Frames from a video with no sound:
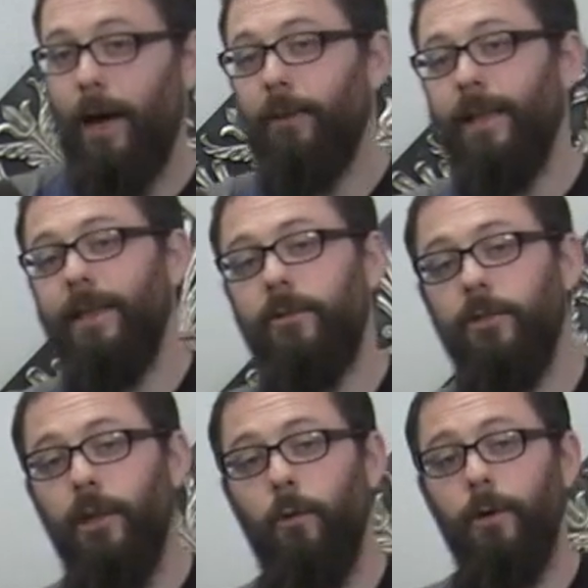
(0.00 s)
now let this
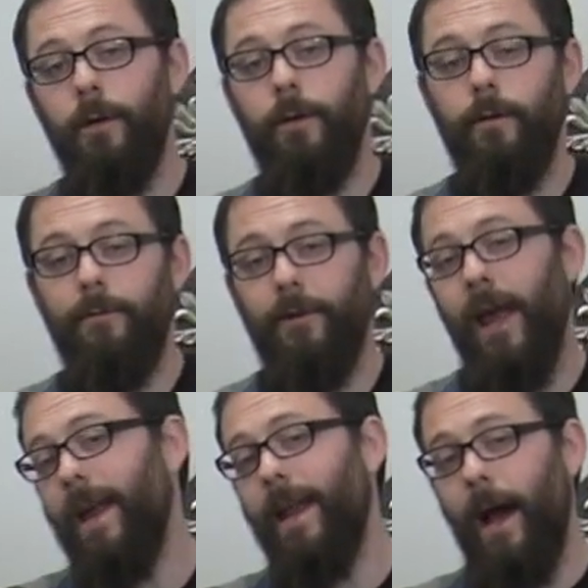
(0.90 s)
soak for
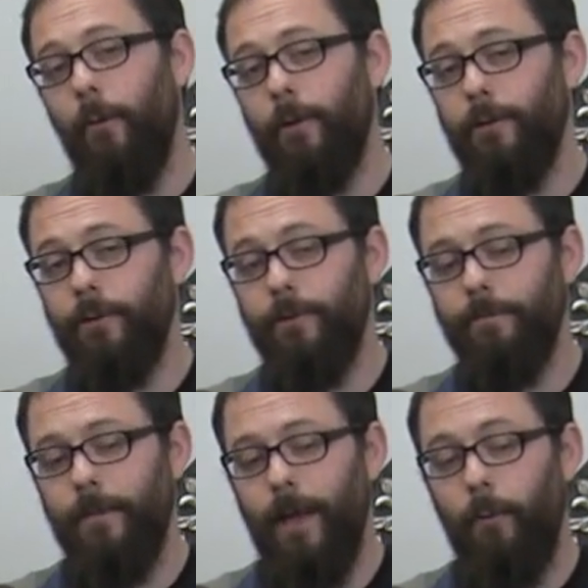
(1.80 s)
8 hours,
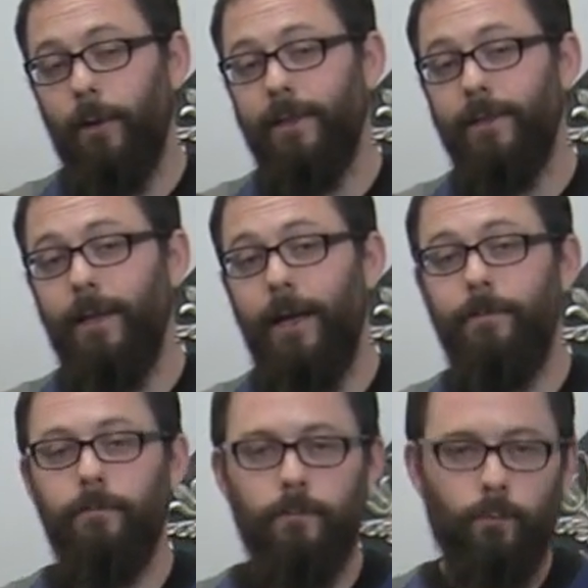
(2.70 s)
and once it's
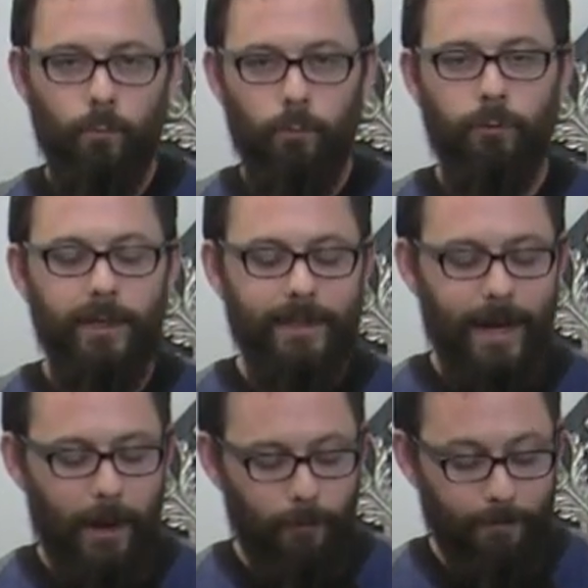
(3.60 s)
done, we'll rinse it
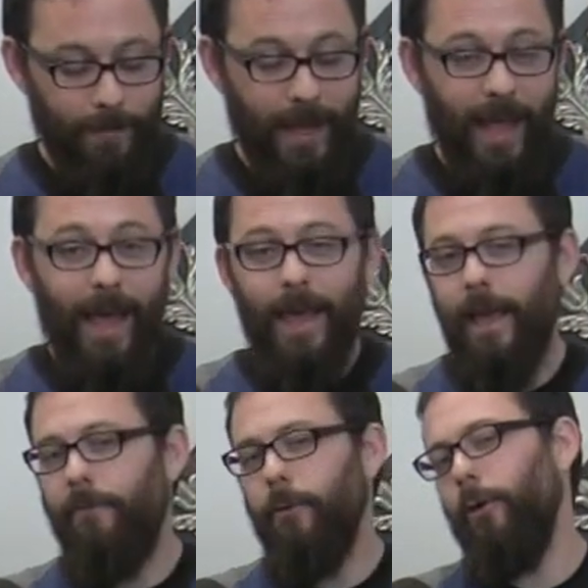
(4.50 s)
out.
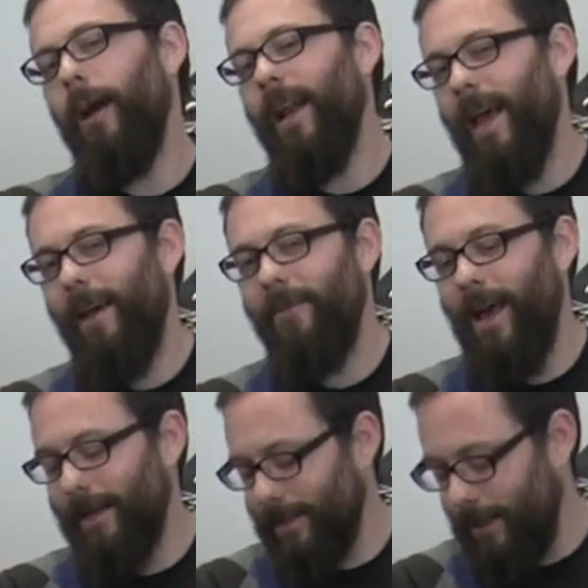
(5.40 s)
If you do not have
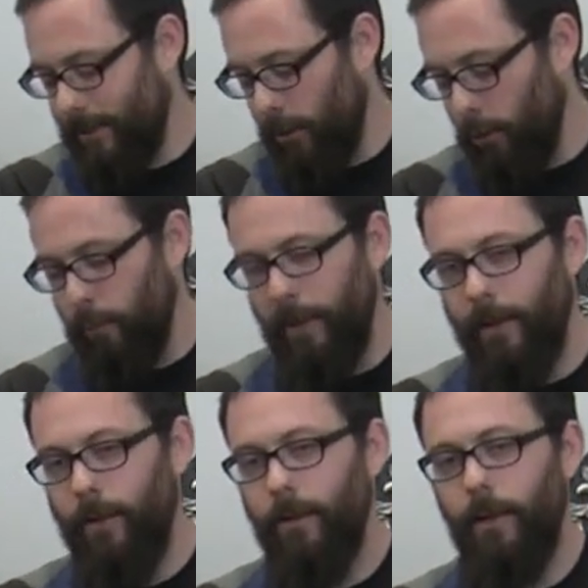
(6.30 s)
access to
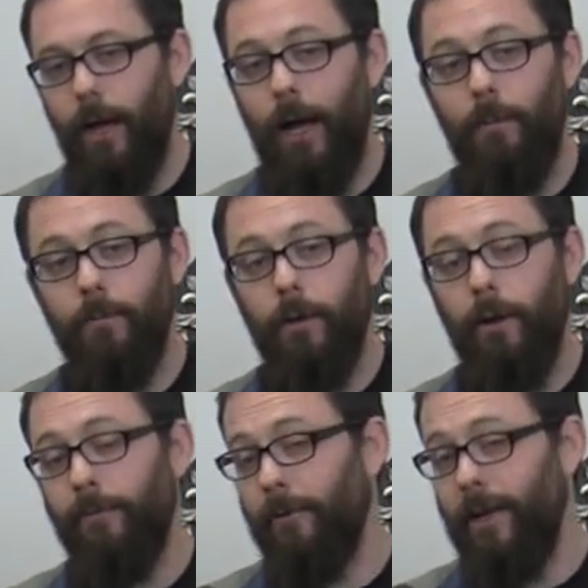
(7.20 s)
lumen,
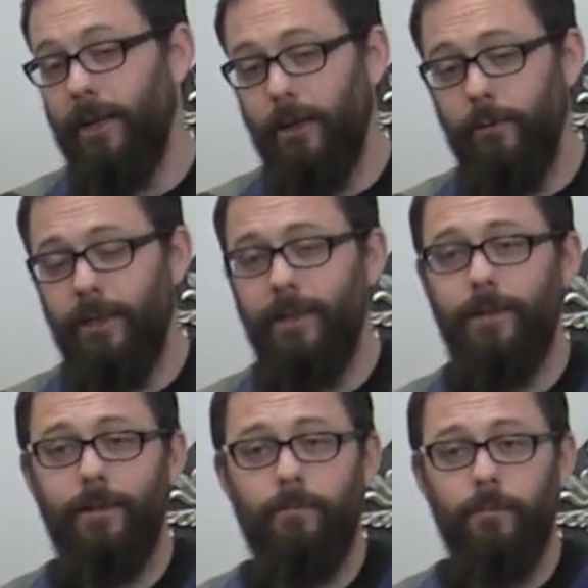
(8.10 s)
are afraid to use
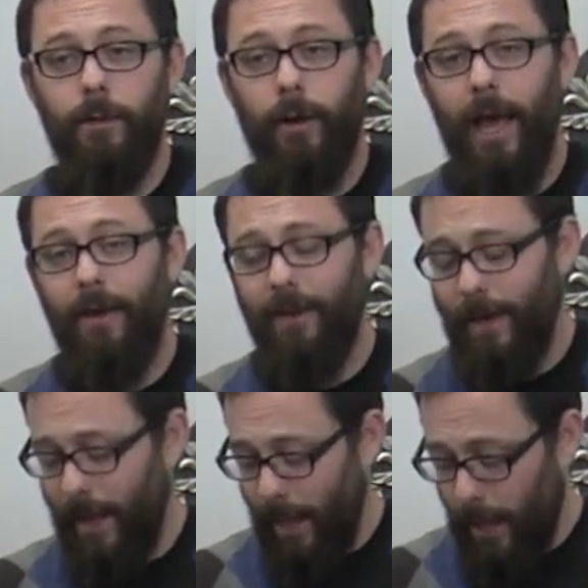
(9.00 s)
it, don't have
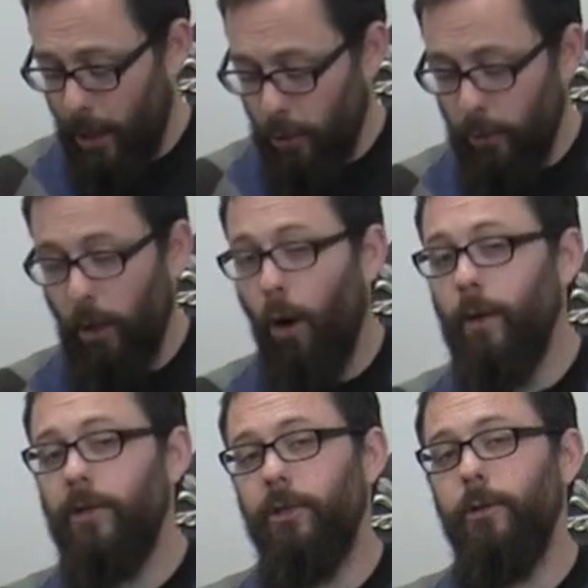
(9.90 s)
it, you can
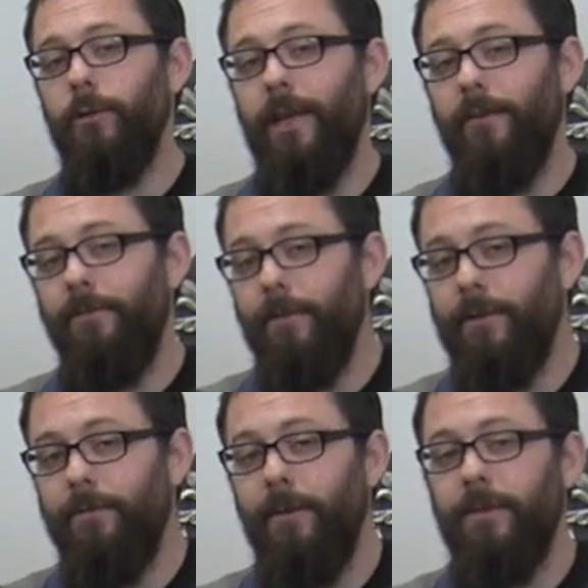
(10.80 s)
always use a
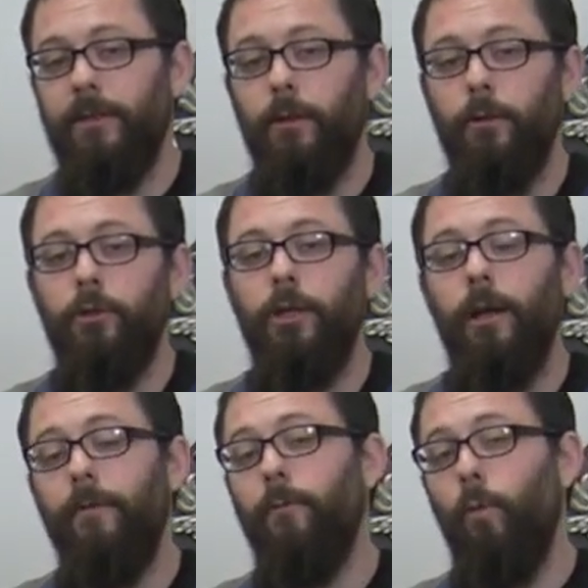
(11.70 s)
50-50 solution
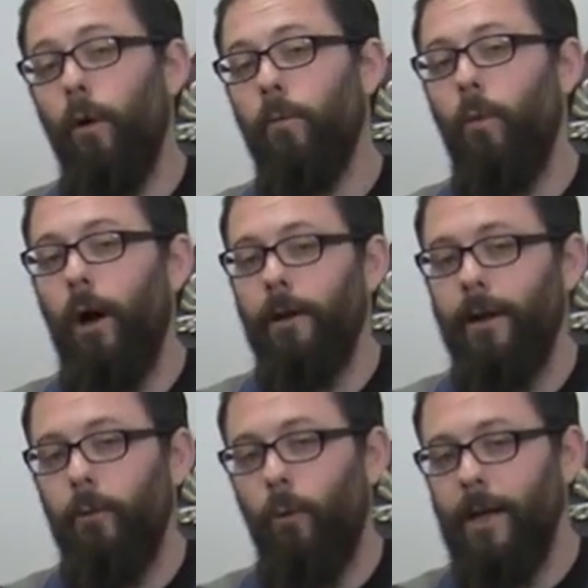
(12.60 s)
of warm water
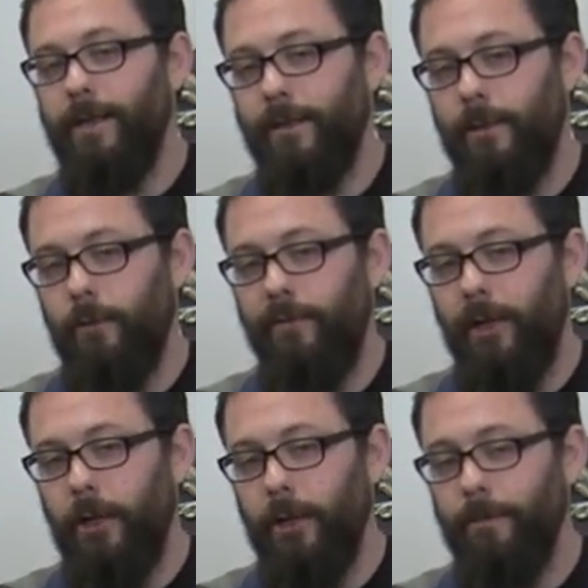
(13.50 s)
and white distilled
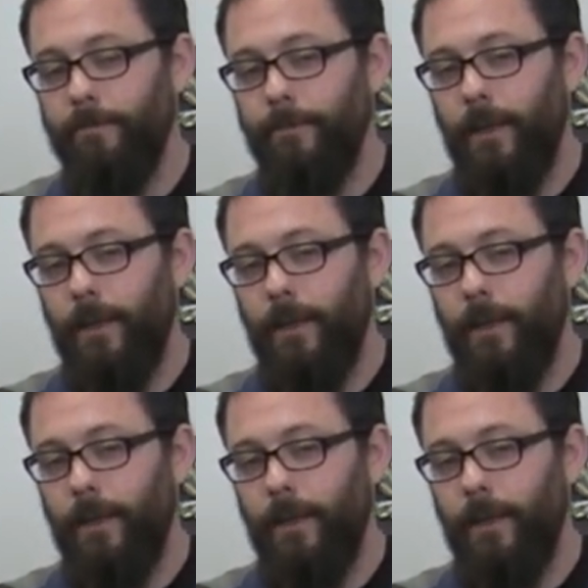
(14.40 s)
vinegar.